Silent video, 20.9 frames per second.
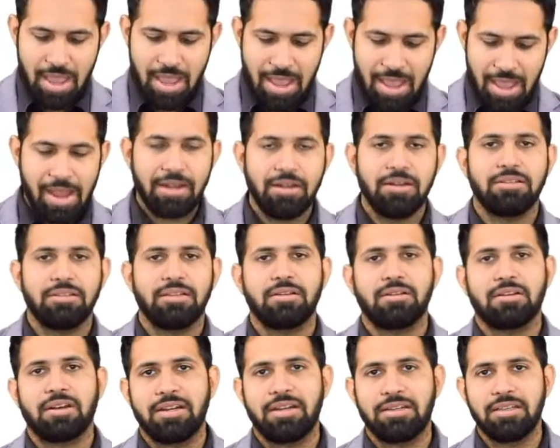and the
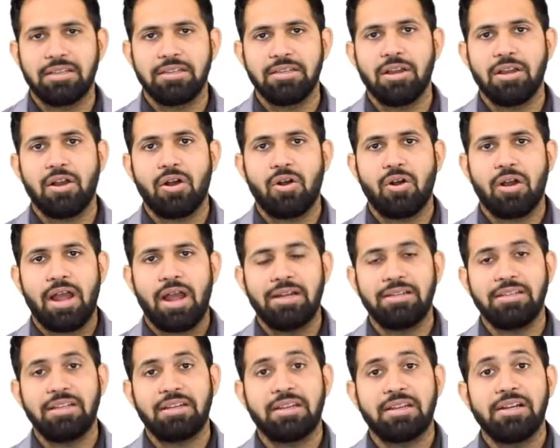criteria
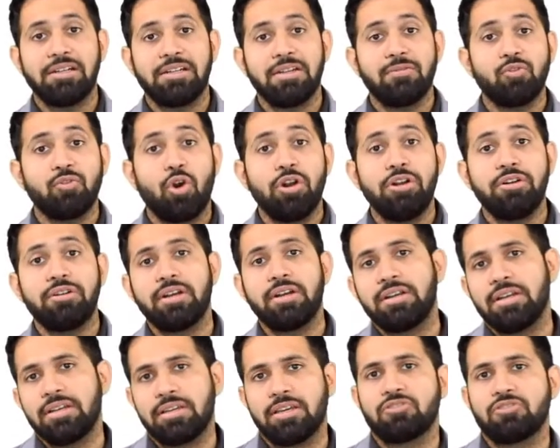and the relative
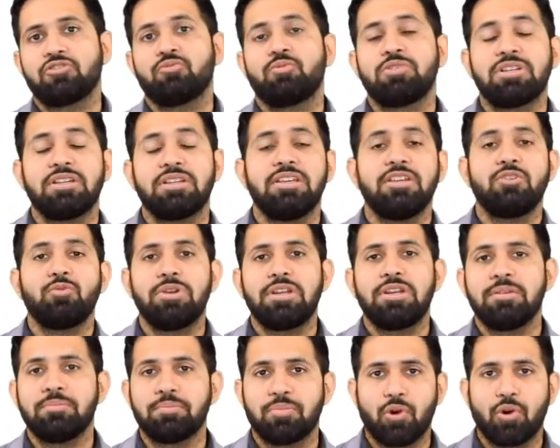contraindications, which are
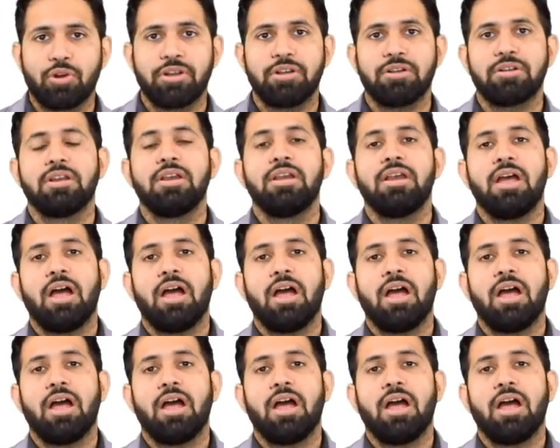equally important.